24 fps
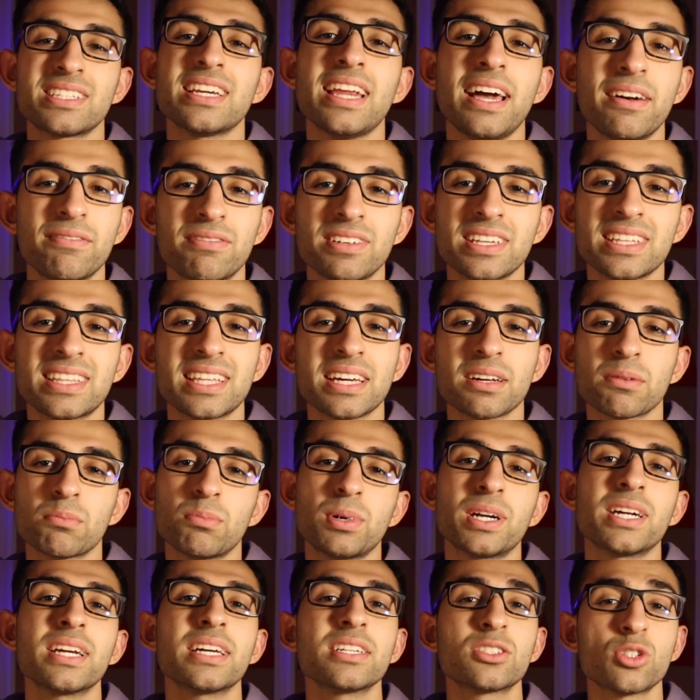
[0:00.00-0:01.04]
in everything
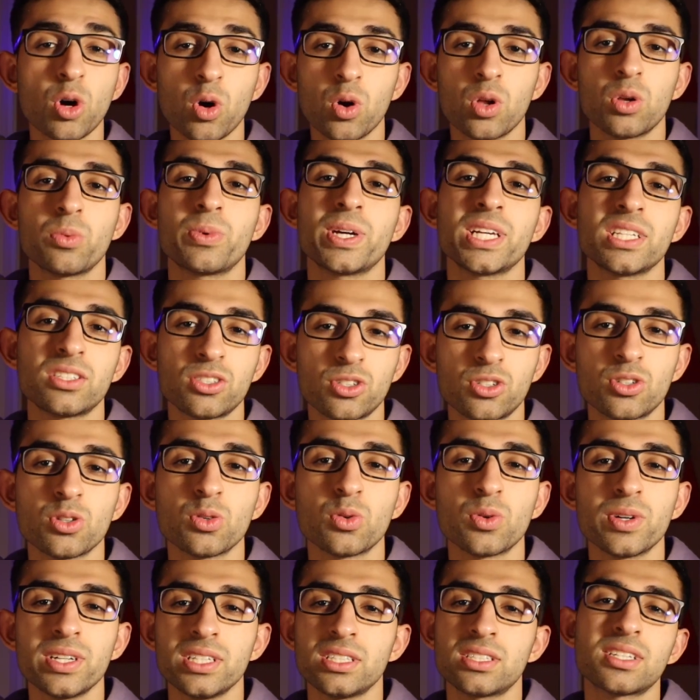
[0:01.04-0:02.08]
but is always
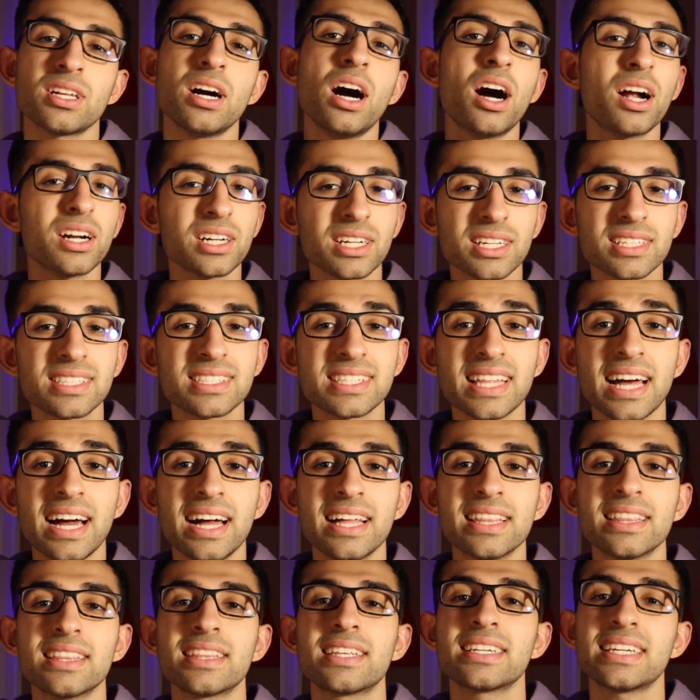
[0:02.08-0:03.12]
true is to
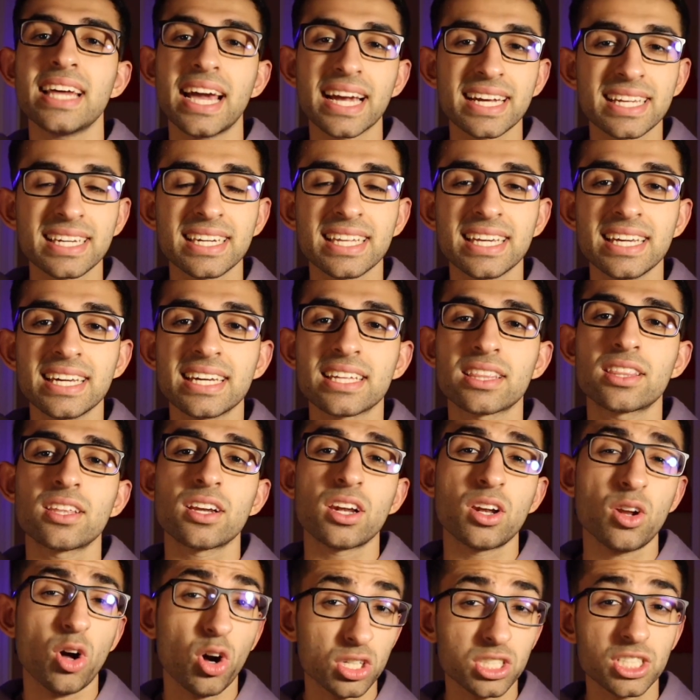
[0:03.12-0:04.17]
understand the technique, the
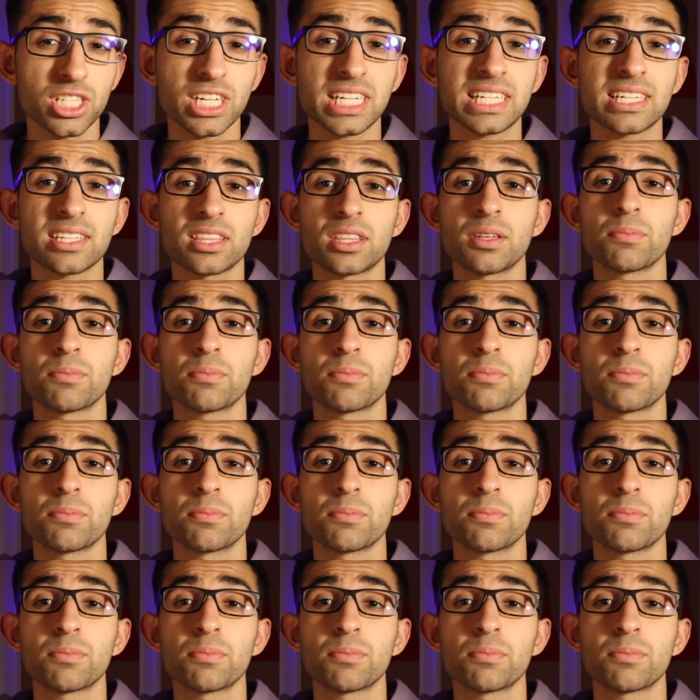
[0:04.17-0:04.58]
logic,